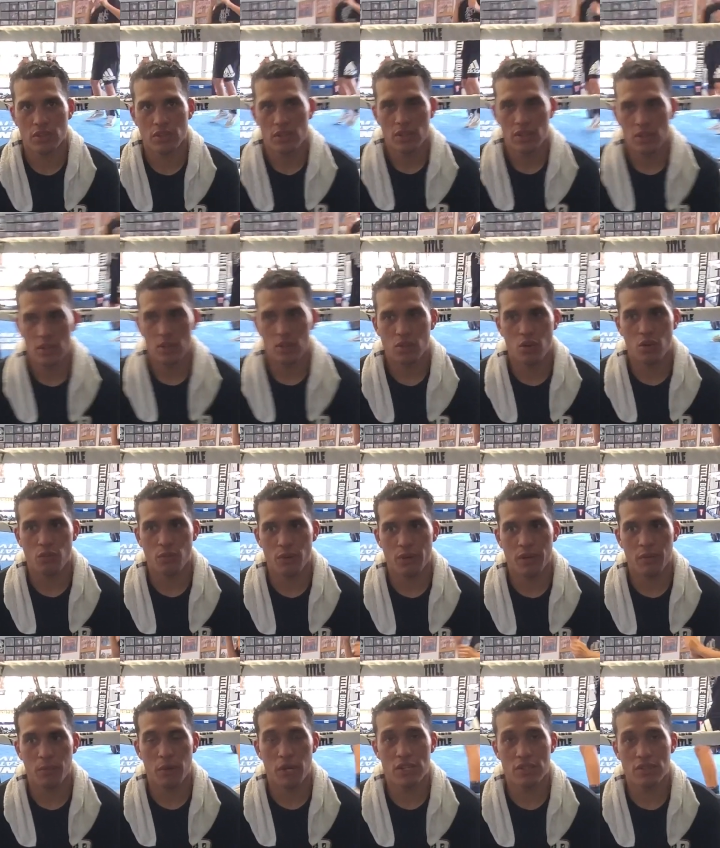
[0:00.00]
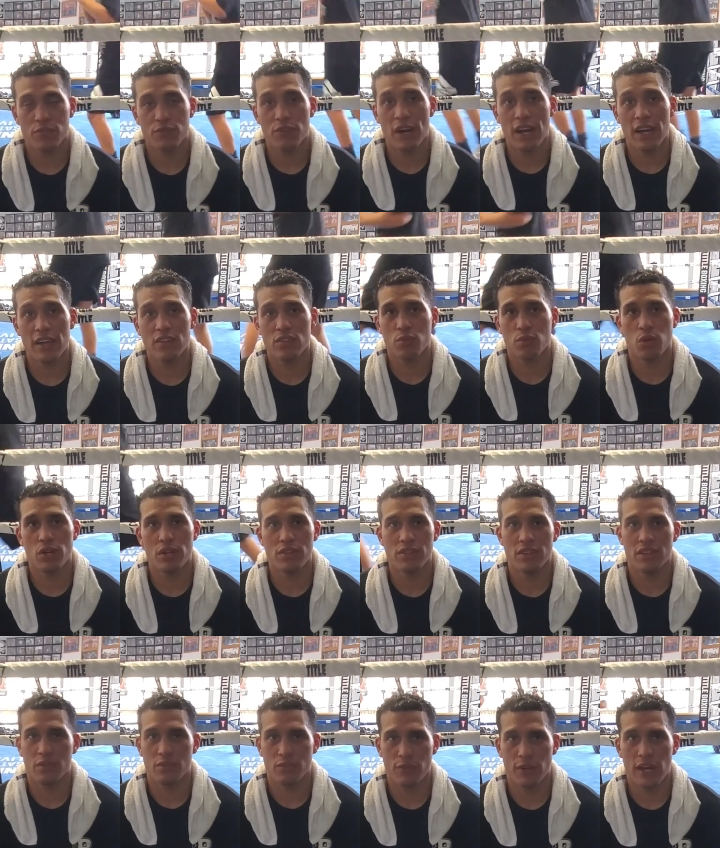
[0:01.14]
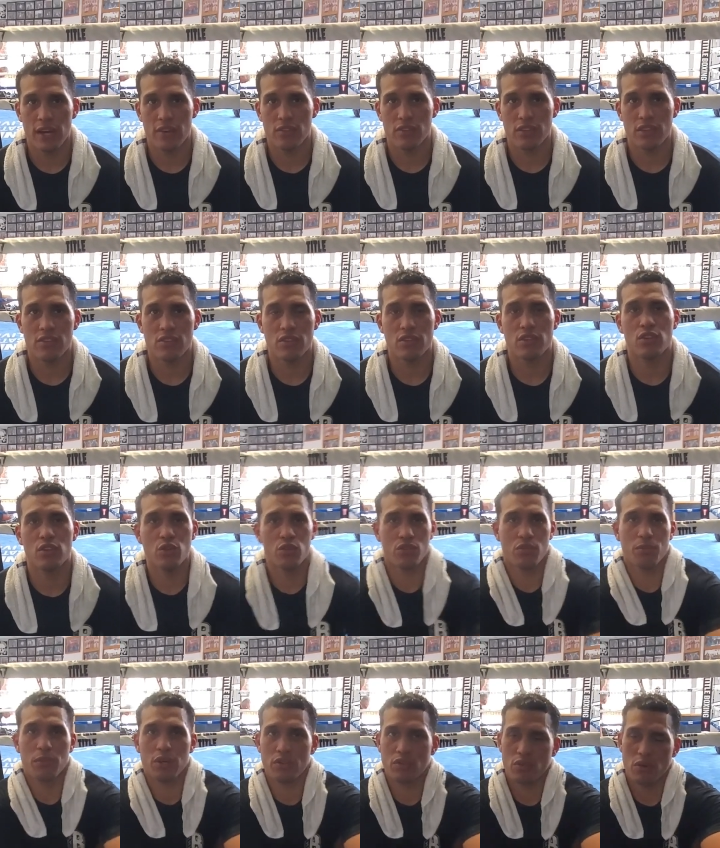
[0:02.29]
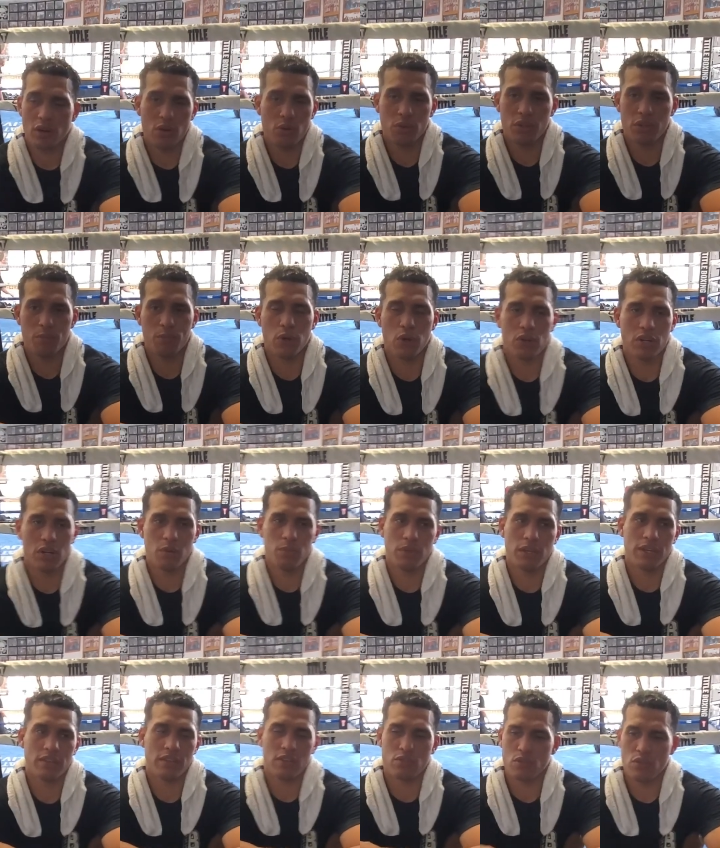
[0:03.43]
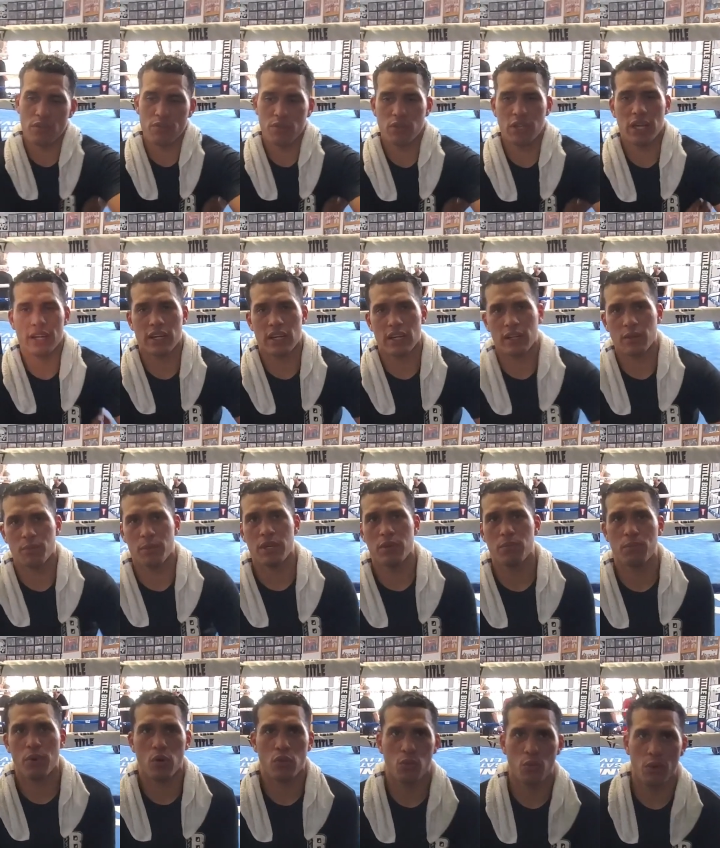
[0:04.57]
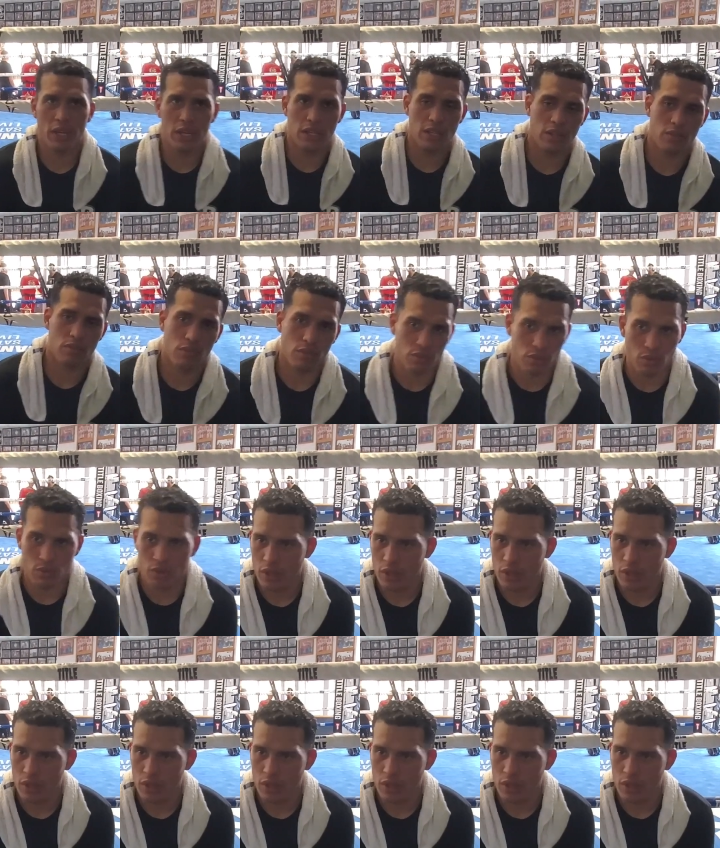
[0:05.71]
You know, fat is one thing. Fat is easier to lose than muscle. I don't really bulk up like that, so I feel like I could be in both weight classes. So